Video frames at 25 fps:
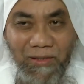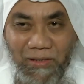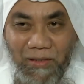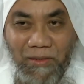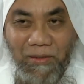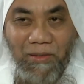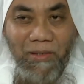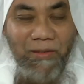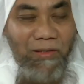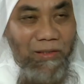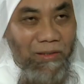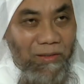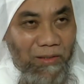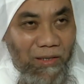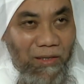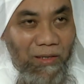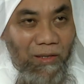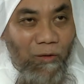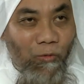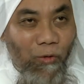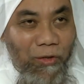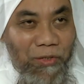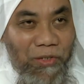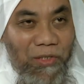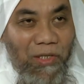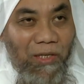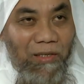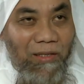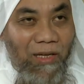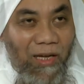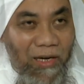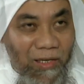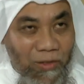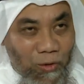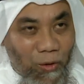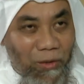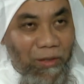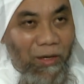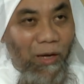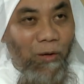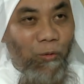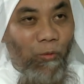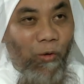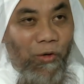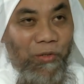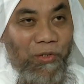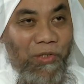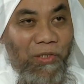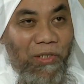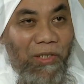it's a question, a rhetorical
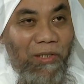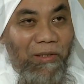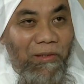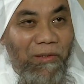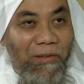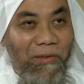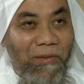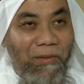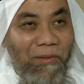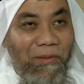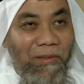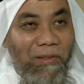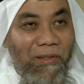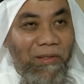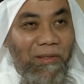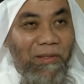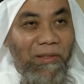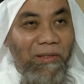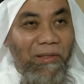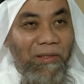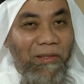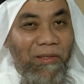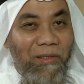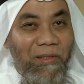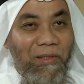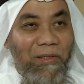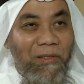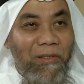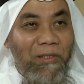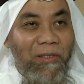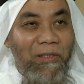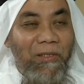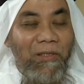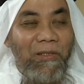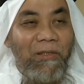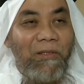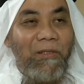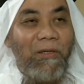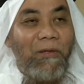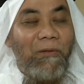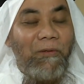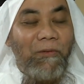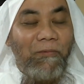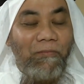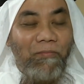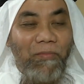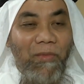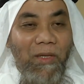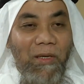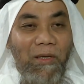question. So,
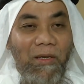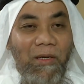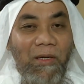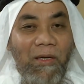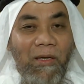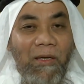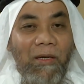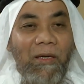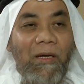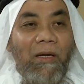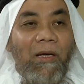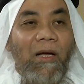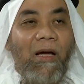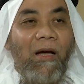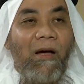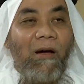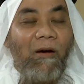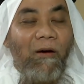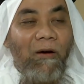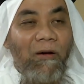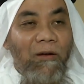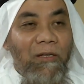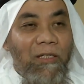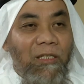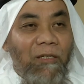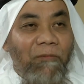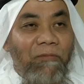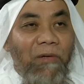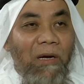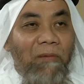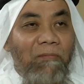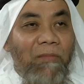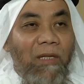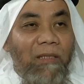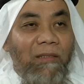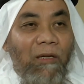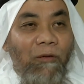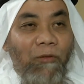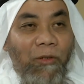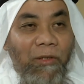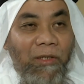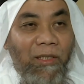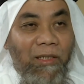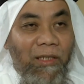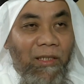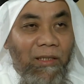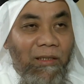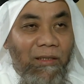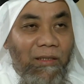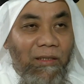also from the
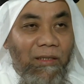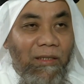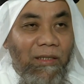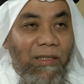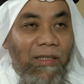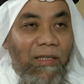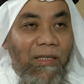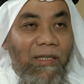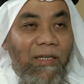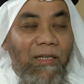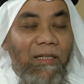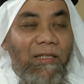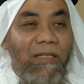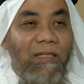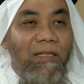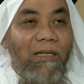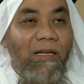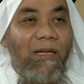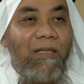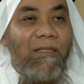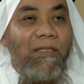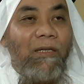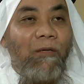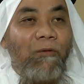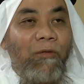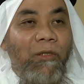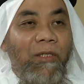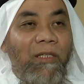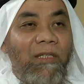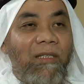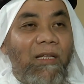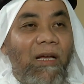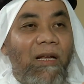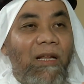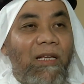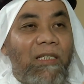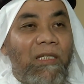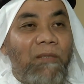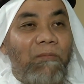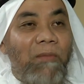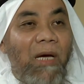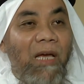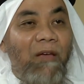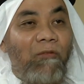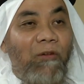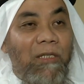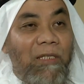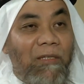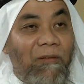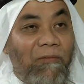Tawheed is a Tawheed
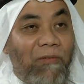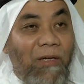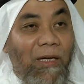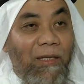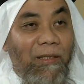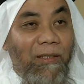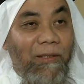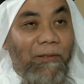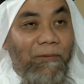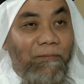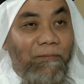al-Asma'i wa Sifat.